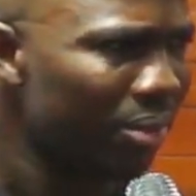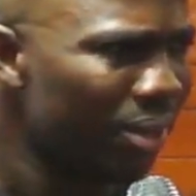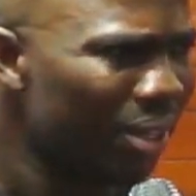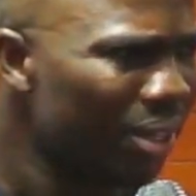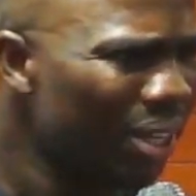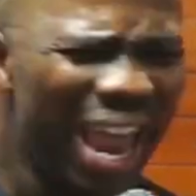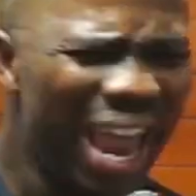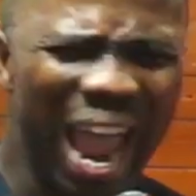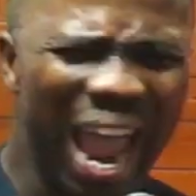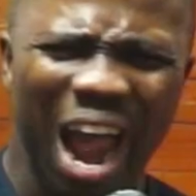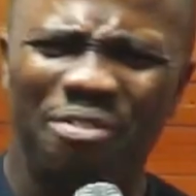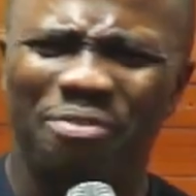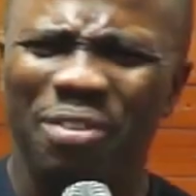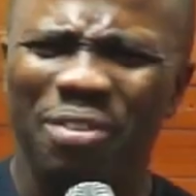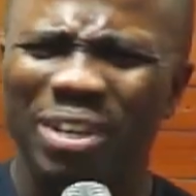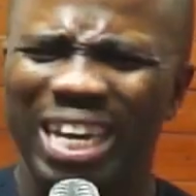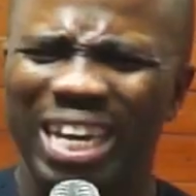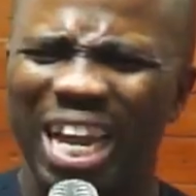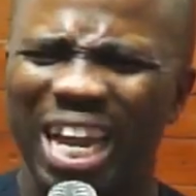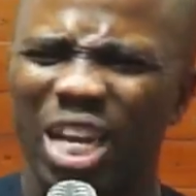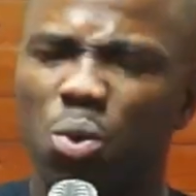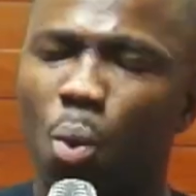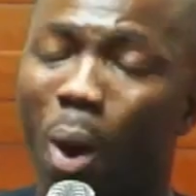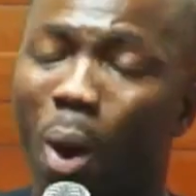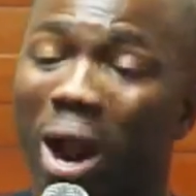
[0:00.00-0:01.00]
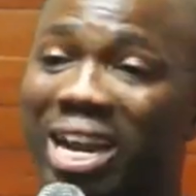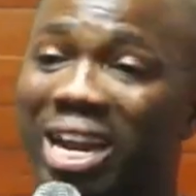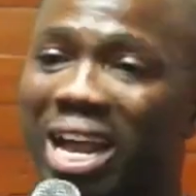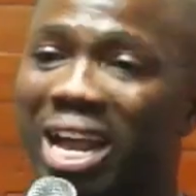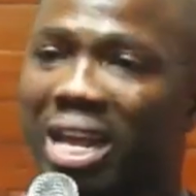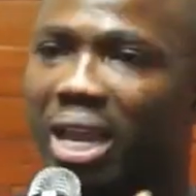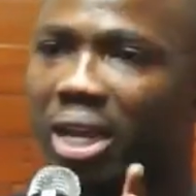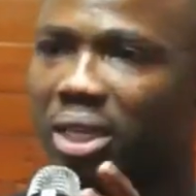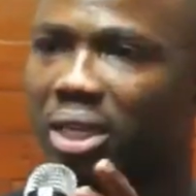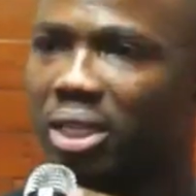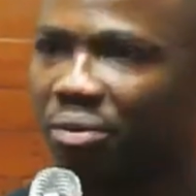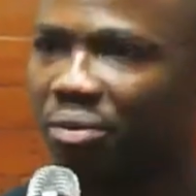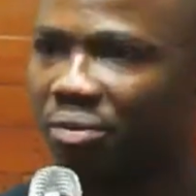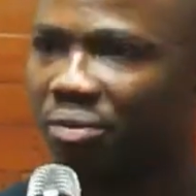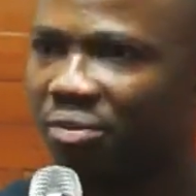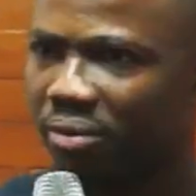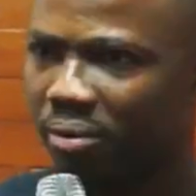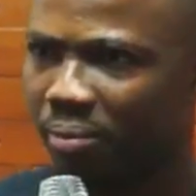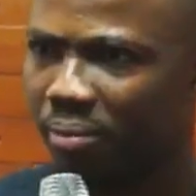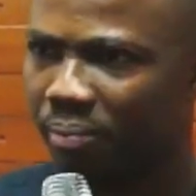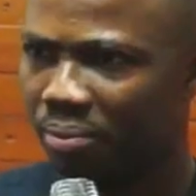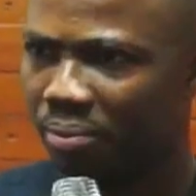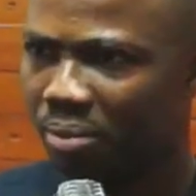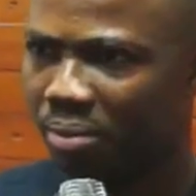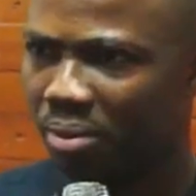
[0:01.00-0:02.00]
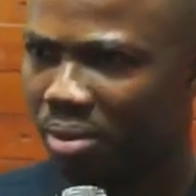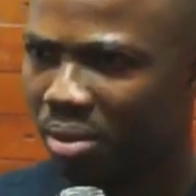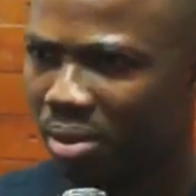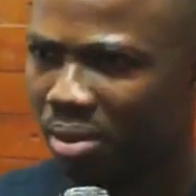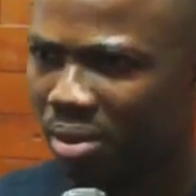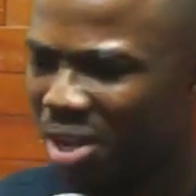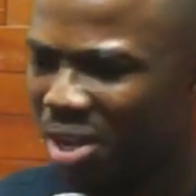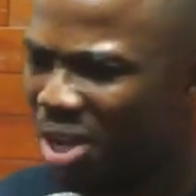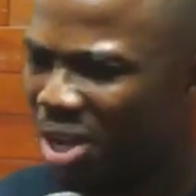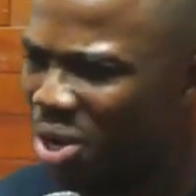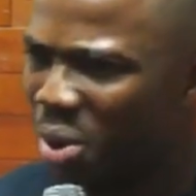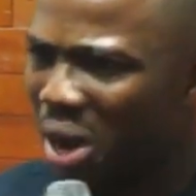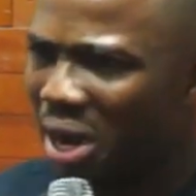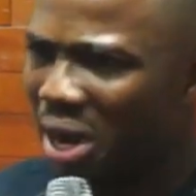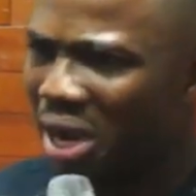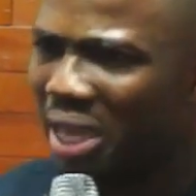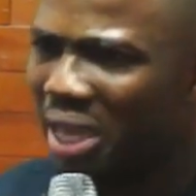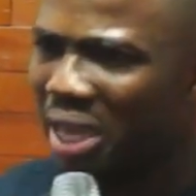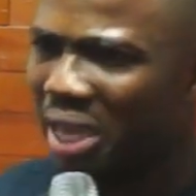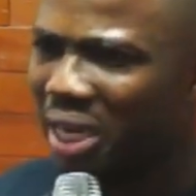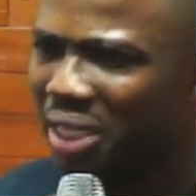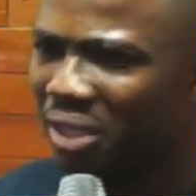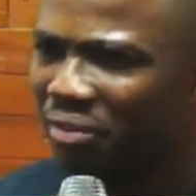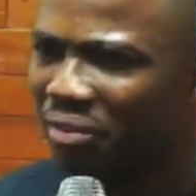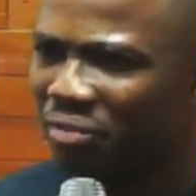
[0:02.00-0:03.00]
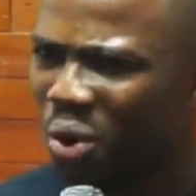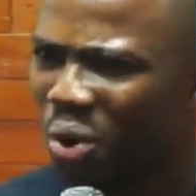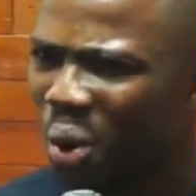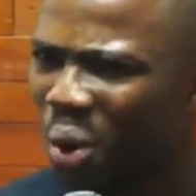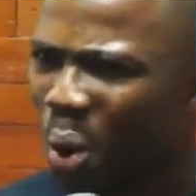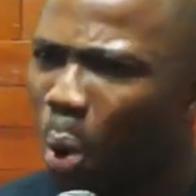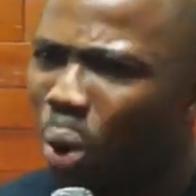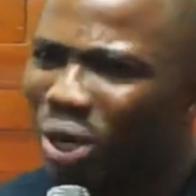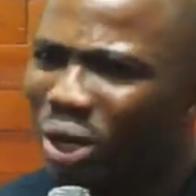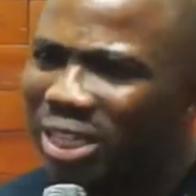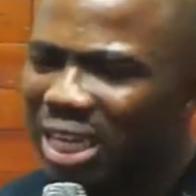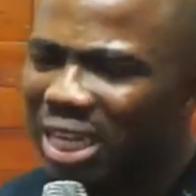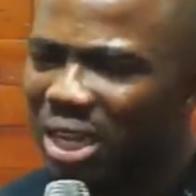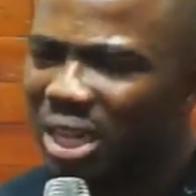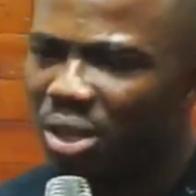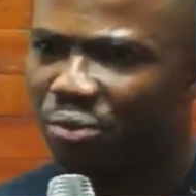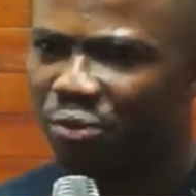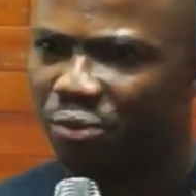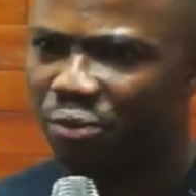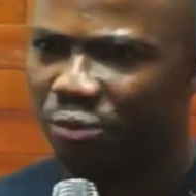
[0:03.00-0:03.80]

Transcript: Every day you are negative. You are negative. What if?